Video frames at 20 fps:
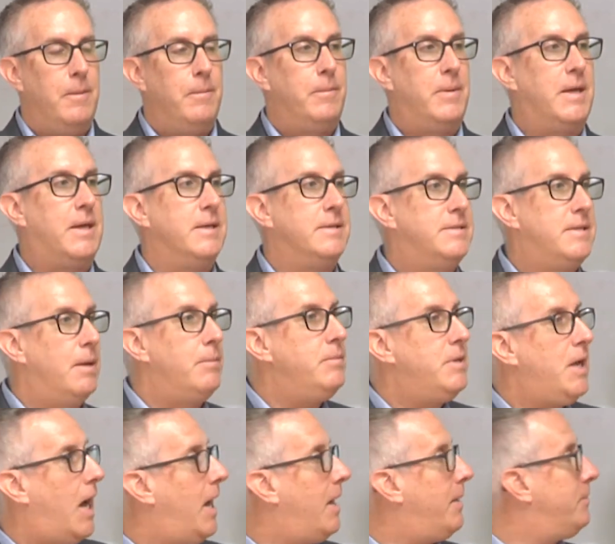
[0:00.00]
Because
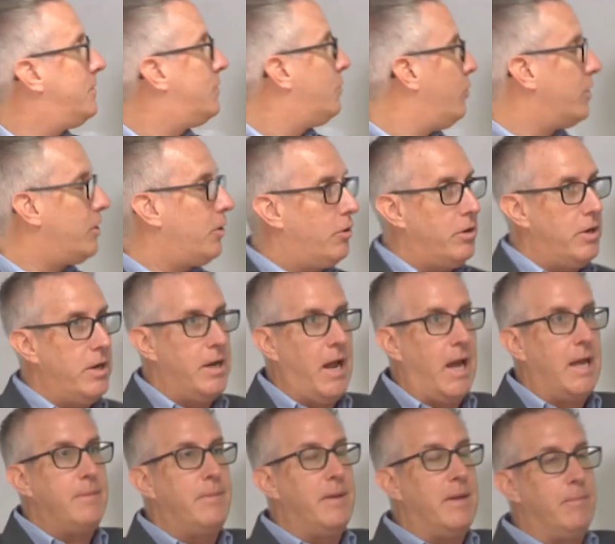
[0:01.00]
sometimes when you're in an
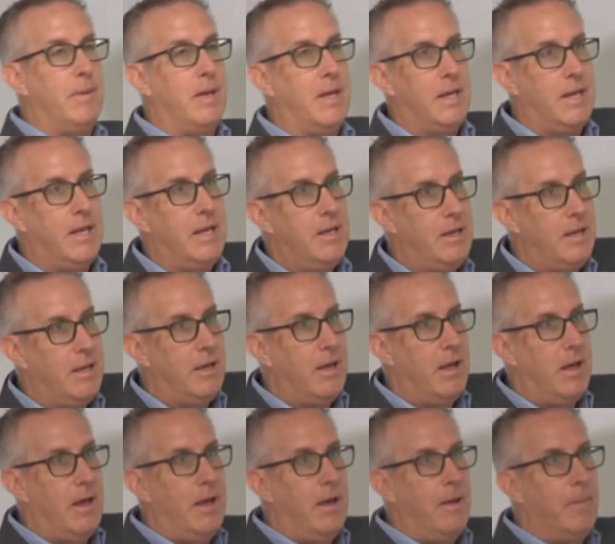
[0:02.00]
IEP meeting,
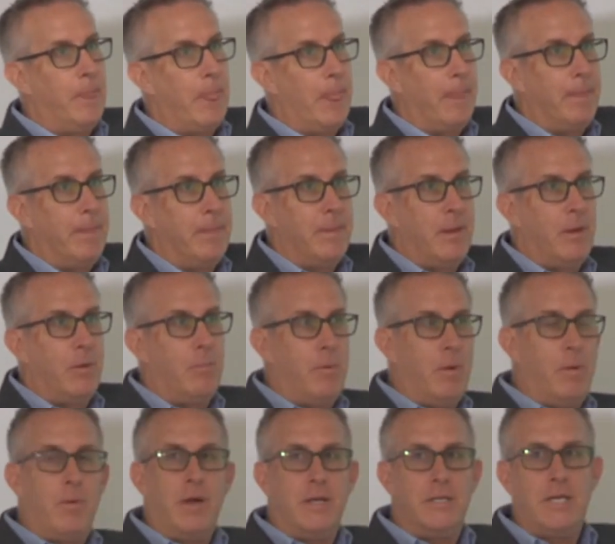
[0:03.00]

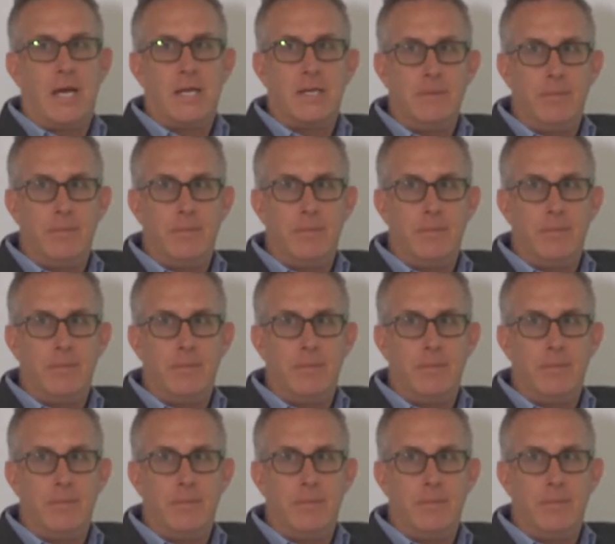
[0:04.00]
remember I talked